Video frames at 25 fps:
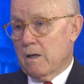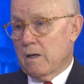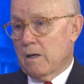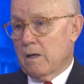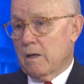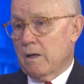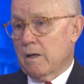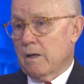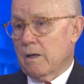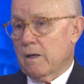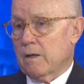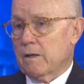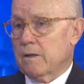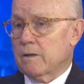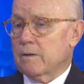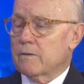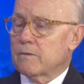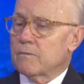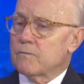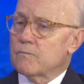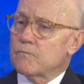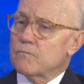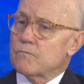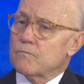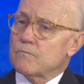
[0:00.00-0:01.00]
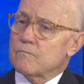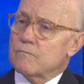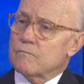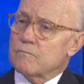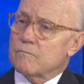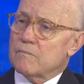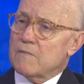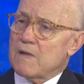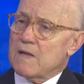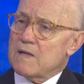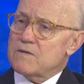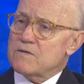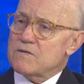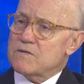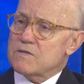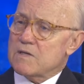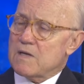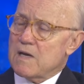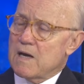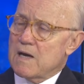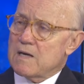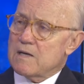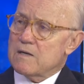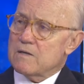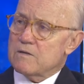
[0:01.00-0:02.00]
And that's
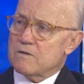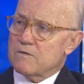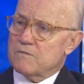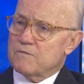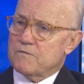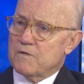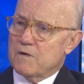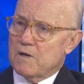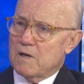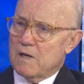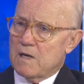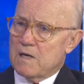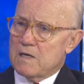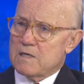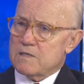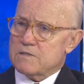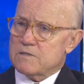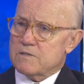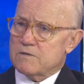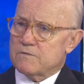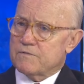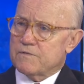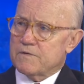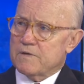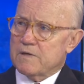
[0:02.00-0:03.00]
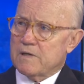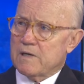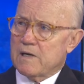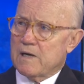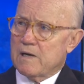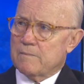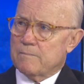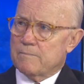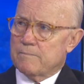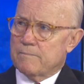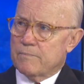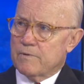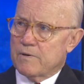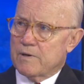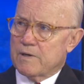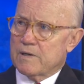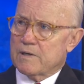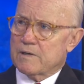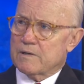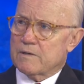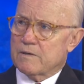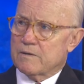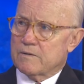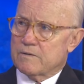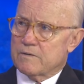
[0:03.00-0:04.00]
kind of the philosophy I
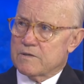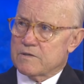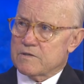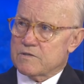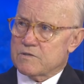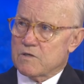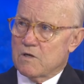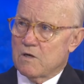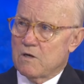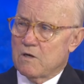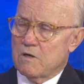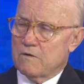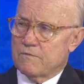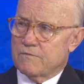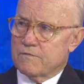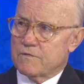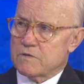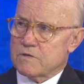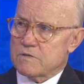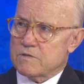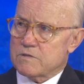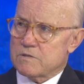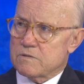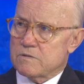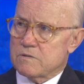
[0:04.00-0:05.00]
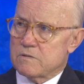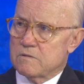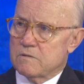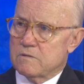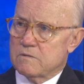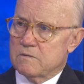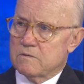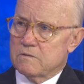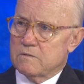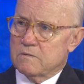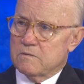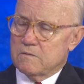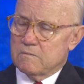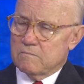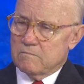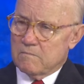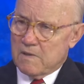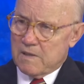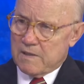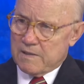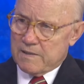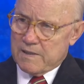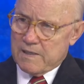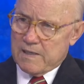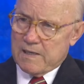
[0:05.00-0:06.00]
bring to this office.
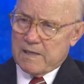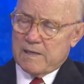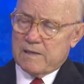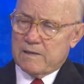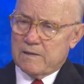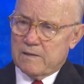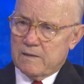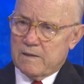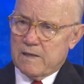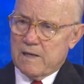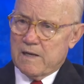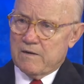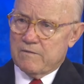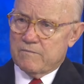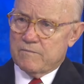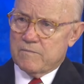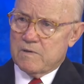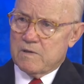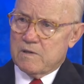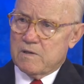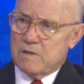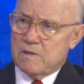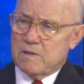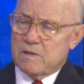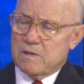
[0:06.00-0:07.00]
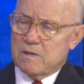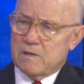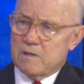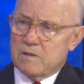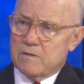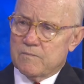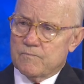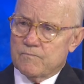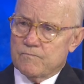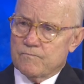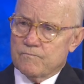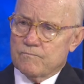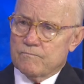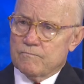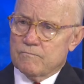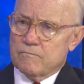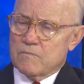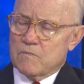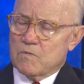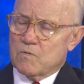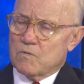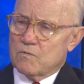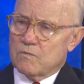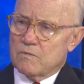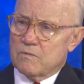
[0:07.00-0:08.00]
My dad gave me a uh,
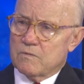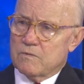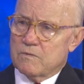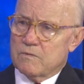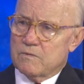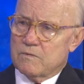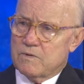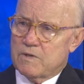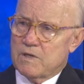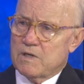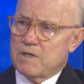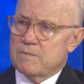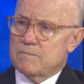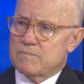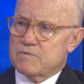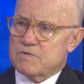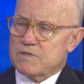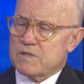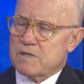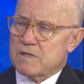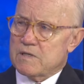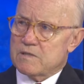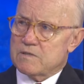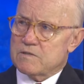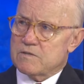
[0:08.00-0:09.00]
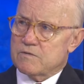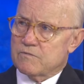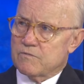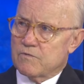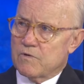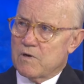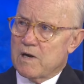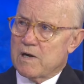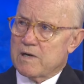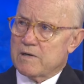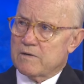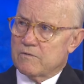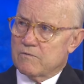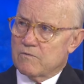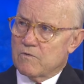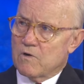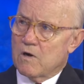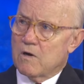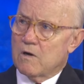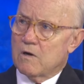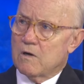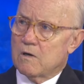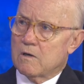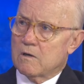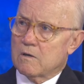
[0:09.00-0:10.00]
deep sense of right and
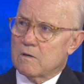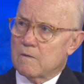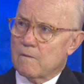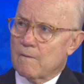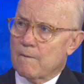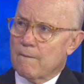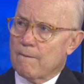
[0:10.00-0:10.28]
wrong,